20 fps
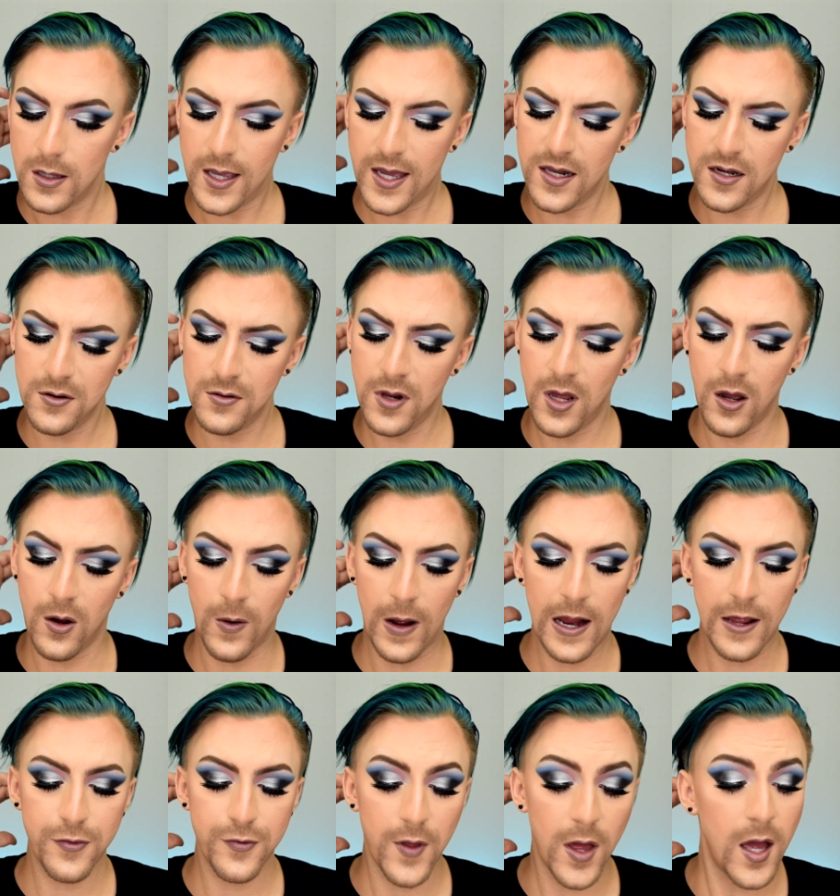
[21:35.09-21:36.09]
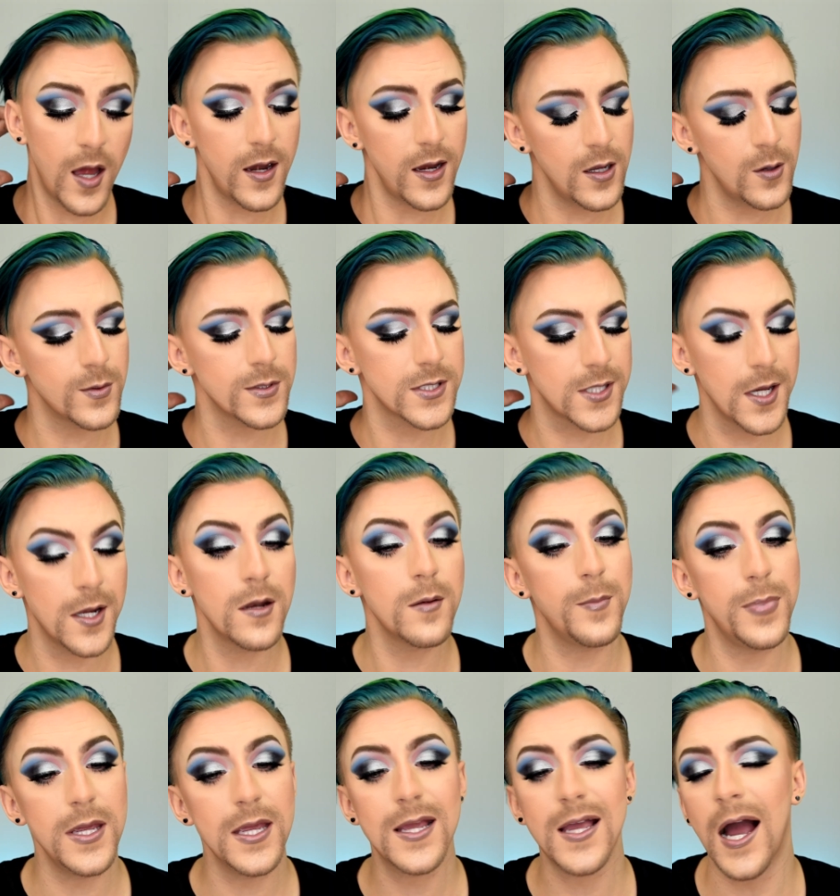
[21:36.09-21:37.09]
I don't know, I thought it was gonna
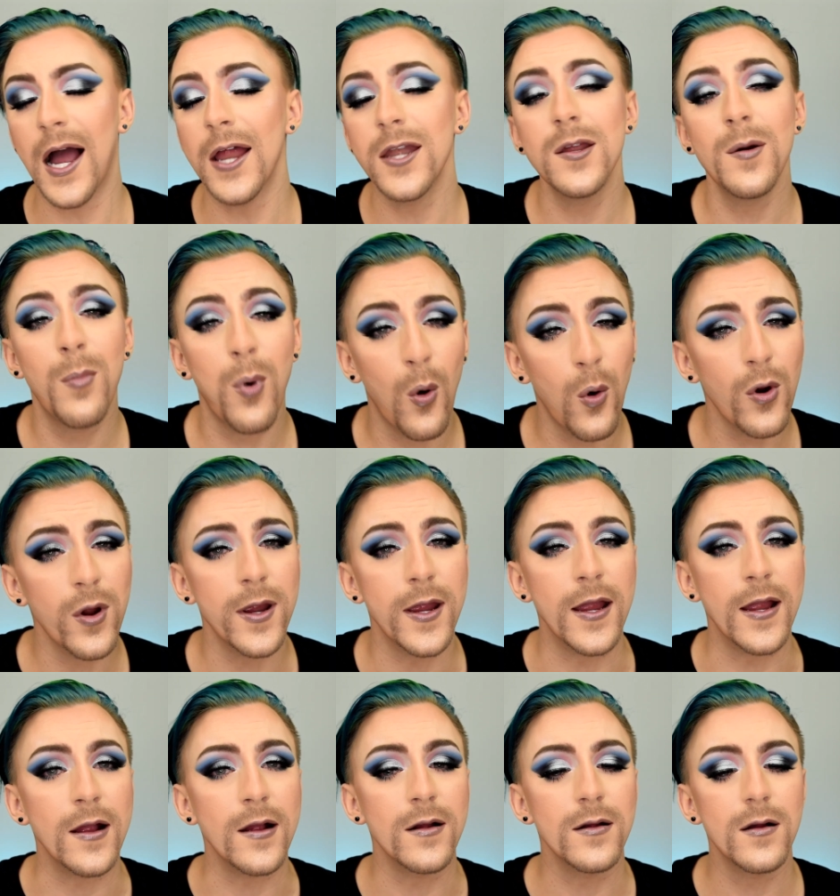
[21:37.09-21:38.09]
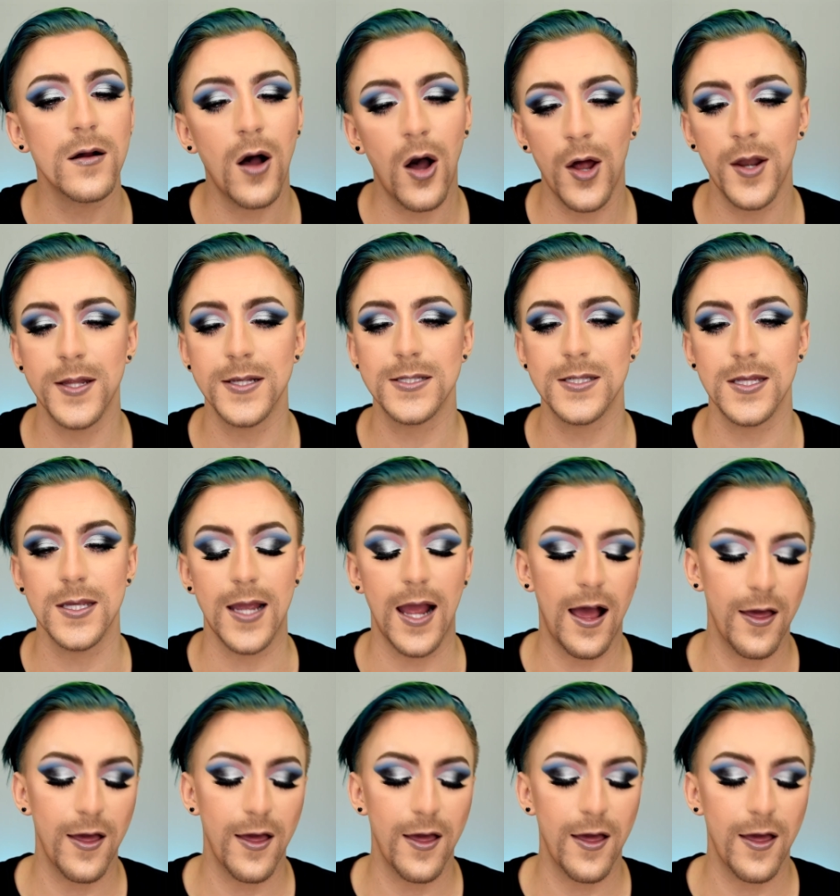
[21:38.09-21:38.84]
be kind of boring, honestly.